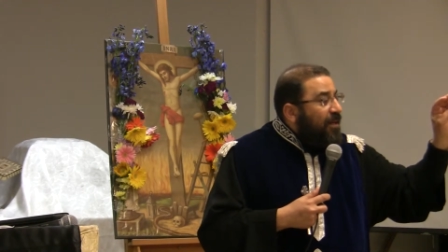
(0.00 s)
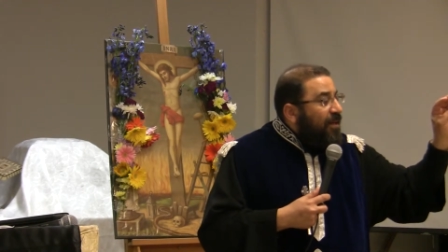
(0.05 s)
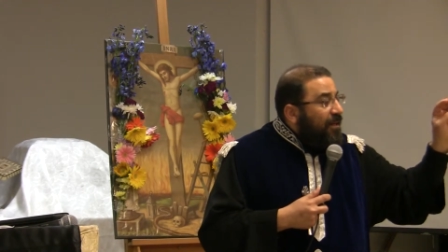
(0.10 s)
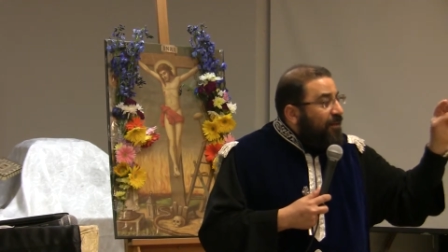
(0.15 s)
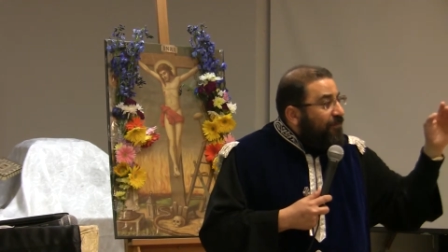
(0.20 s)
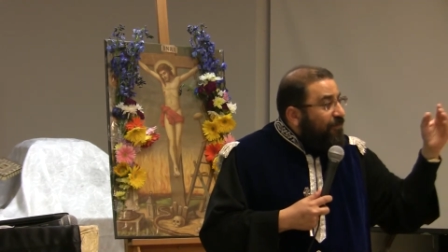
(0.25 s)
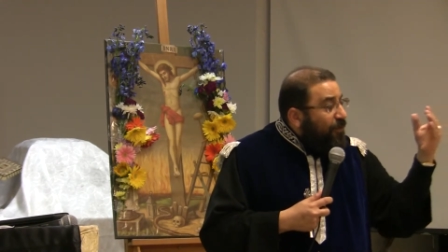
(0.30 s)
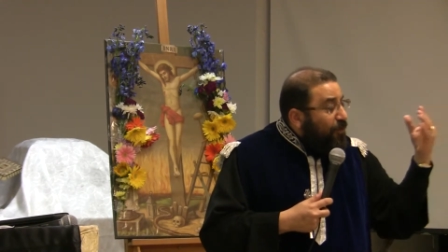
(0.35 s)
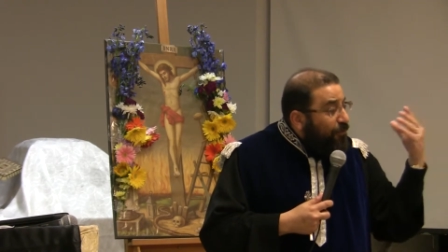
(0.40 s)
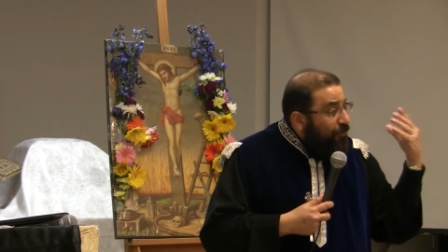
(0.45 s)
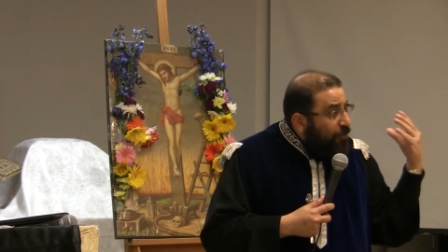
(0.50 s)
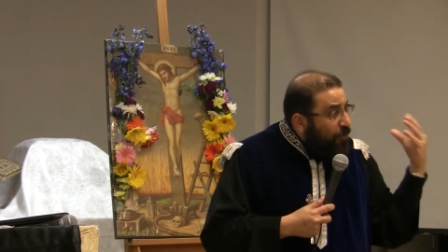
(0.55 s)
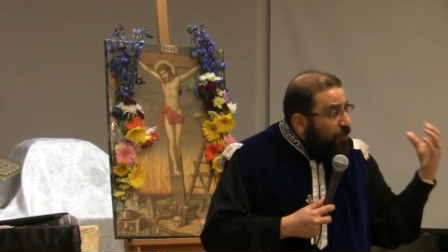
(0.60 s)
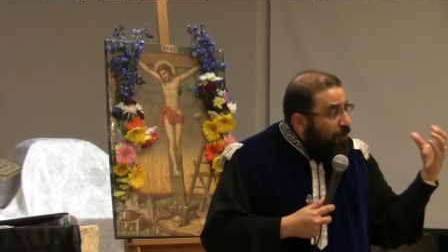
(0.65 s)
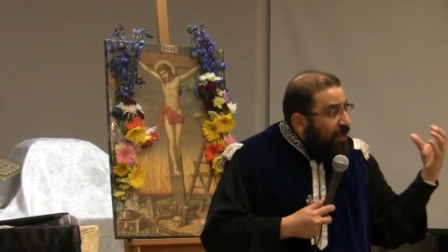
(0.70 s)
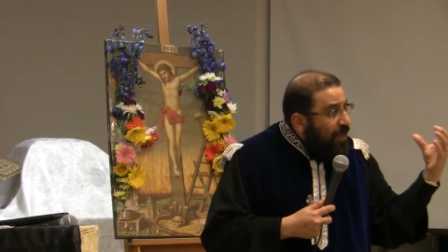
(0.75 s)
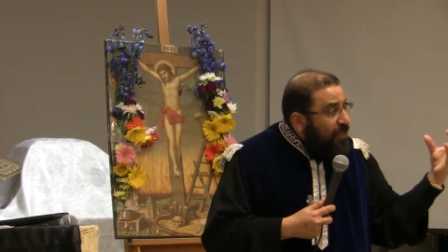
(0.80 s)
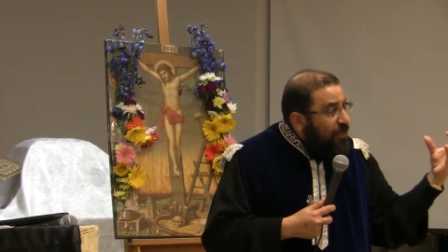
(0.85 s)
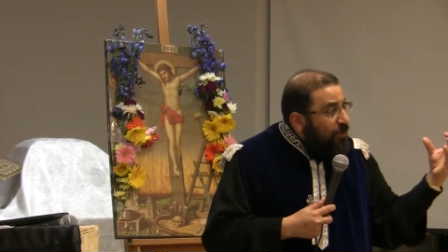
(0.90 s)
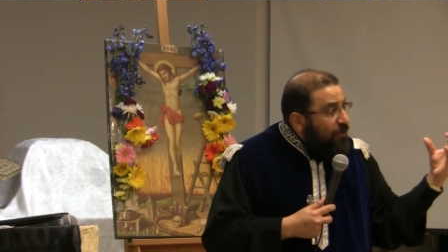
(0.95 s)
if you
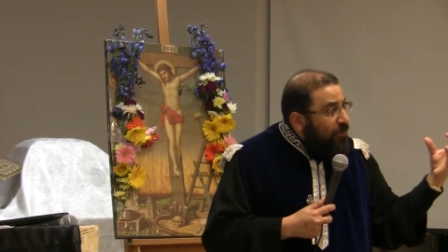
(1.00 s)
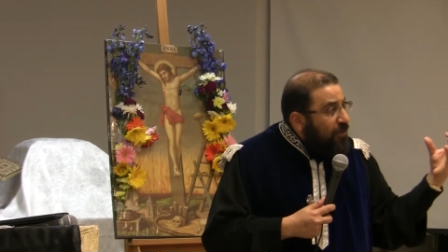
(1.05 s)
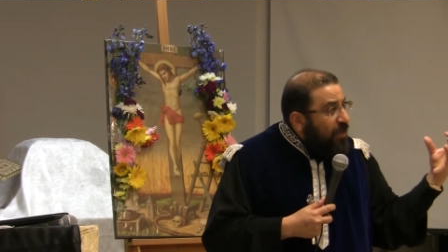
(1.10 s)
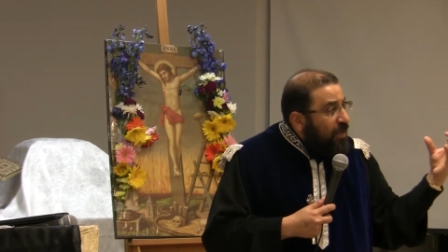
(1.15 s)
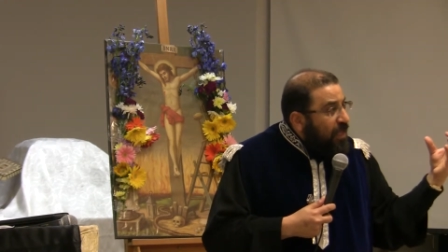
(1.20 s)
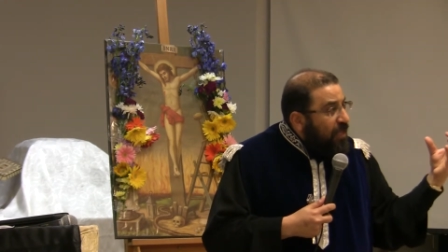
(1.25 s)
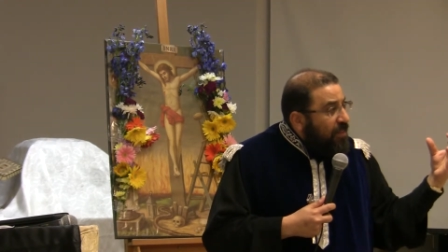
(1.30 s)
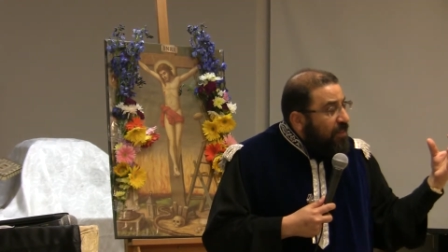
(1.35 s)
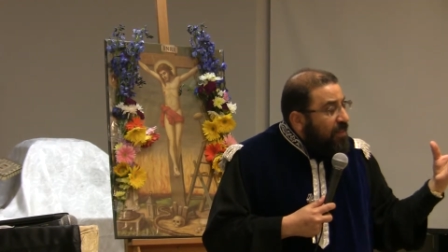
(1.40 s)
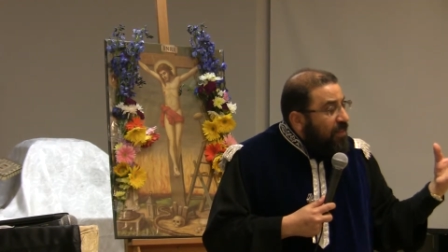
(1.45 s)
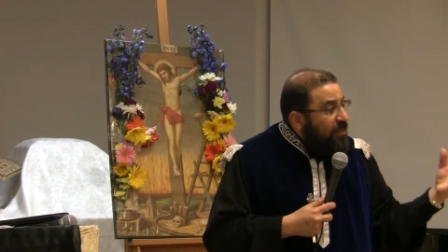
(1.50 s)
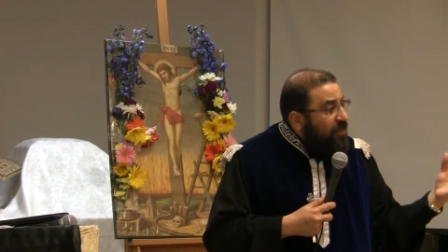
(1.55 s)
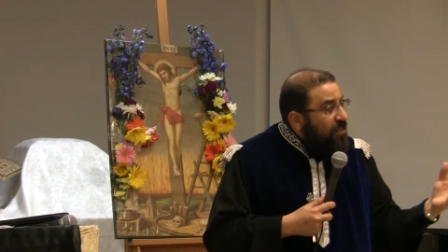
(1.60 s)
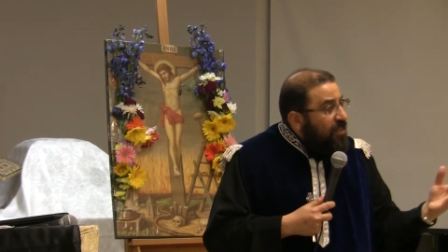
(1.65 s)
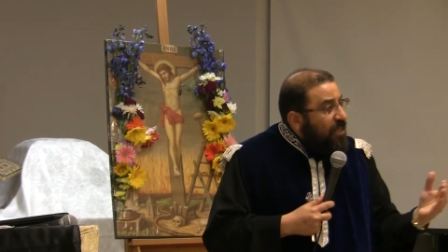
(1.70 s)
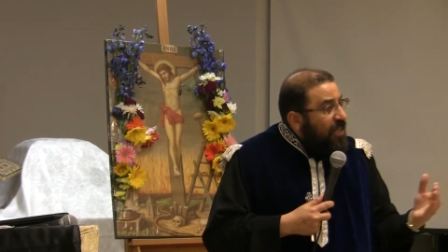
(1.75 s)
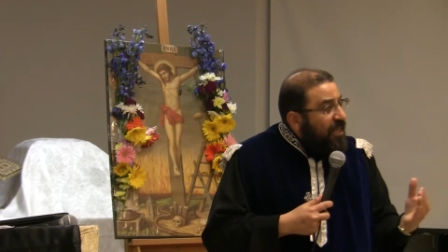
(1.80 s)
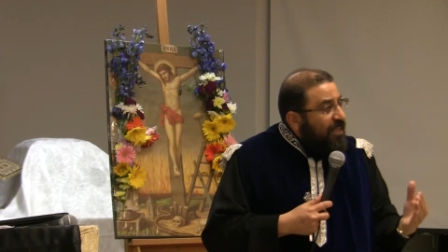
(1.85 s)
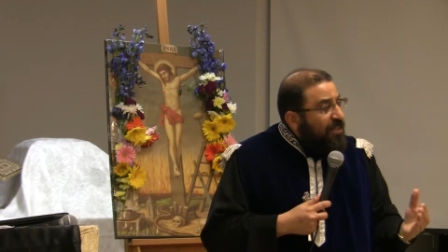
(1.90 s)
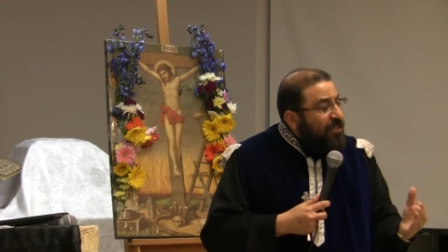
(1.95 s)
focus on the readings
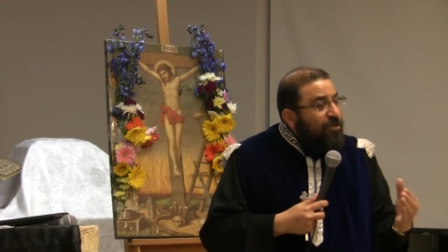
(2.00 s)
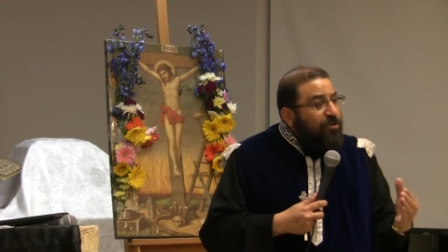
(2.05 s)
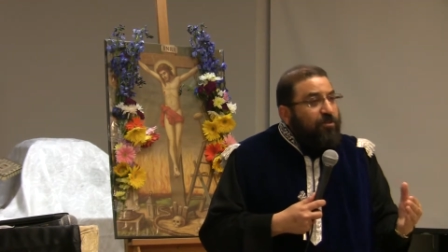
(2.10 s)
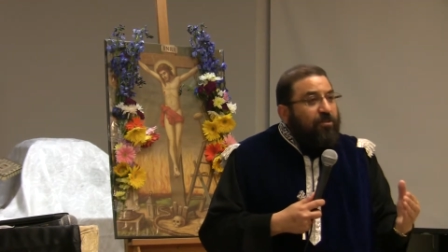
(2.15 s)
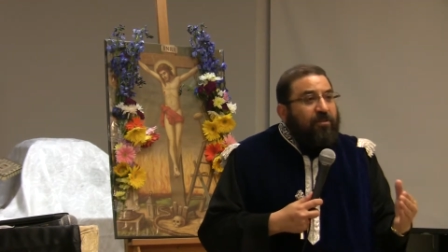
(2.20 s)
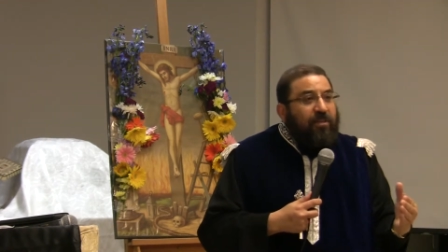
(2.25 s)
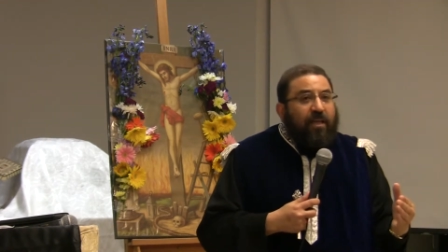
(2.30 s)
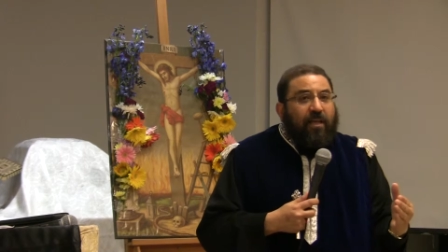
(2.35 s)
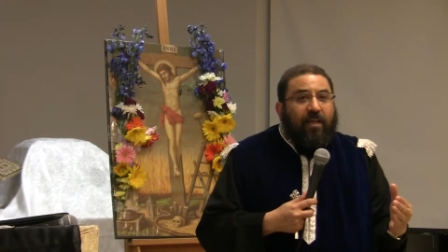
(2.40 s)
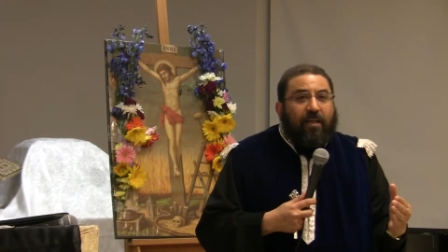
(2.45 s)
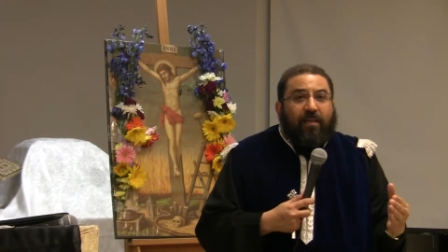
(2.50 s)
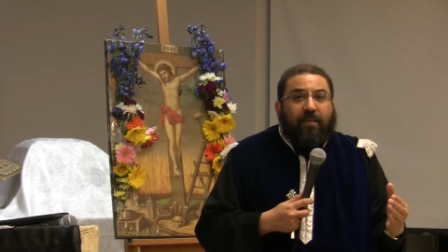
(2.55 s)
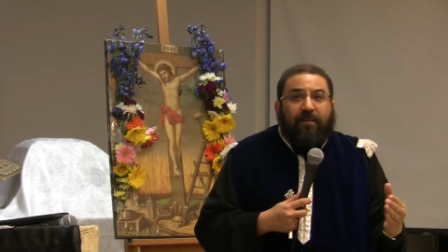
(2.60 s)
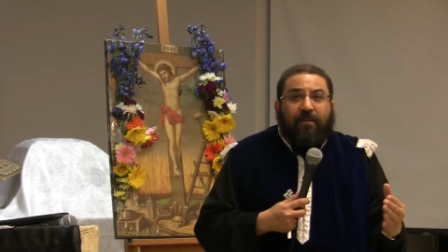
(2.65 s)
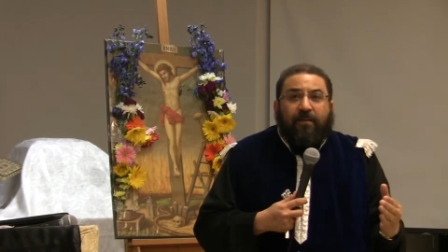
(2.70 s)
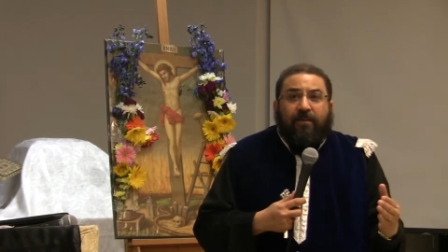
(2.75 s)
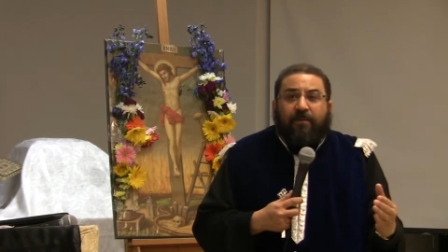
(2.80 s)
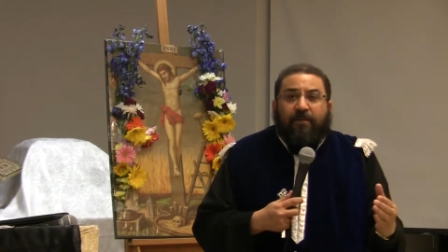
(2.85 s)
yesterday,